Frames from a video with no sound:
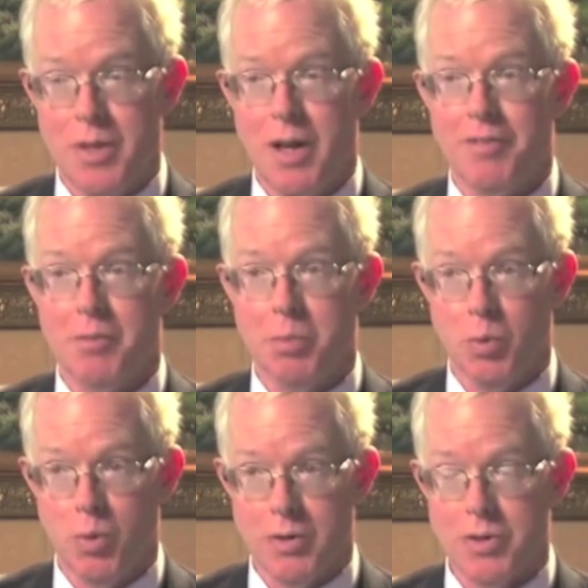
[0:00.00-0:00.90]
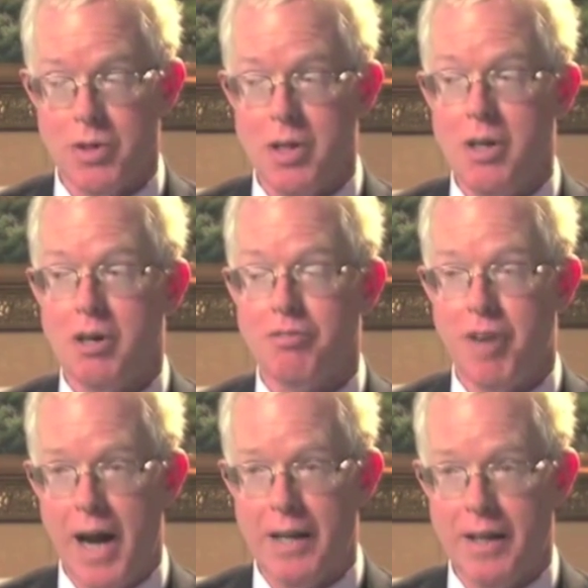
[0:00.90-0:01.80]
of employers are
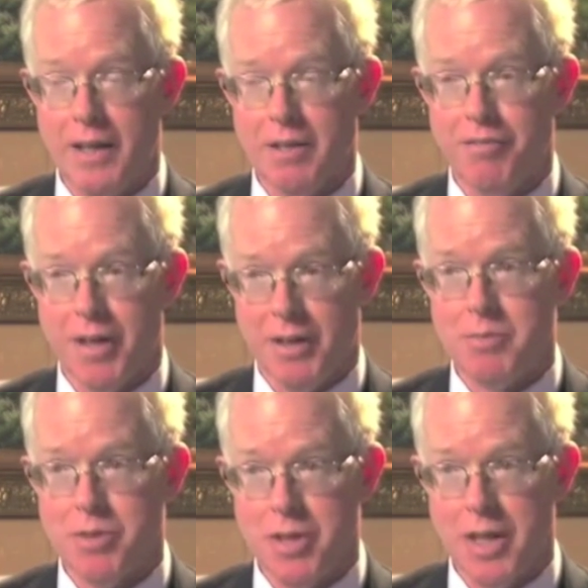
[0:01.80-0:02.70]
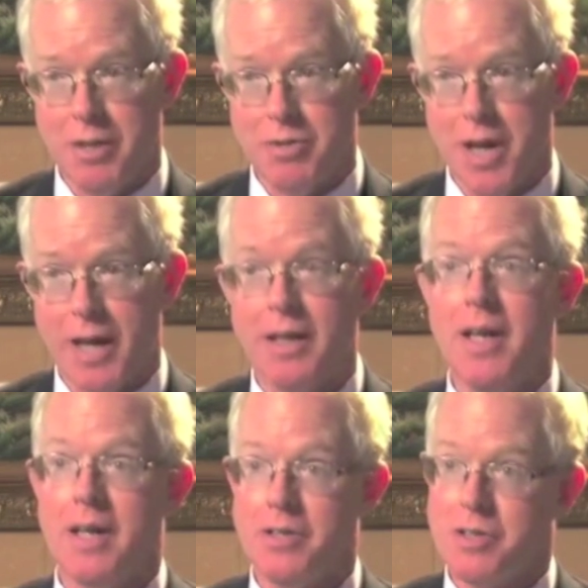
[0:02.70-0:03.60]
violating the Fair Labor Standards Act
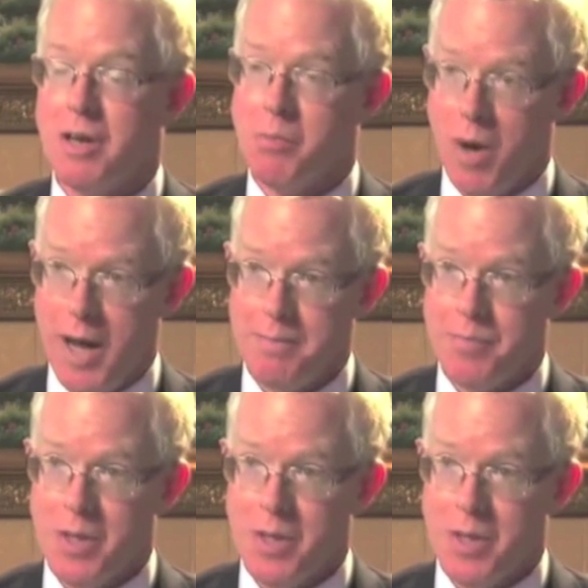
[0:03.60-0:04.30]
in some way.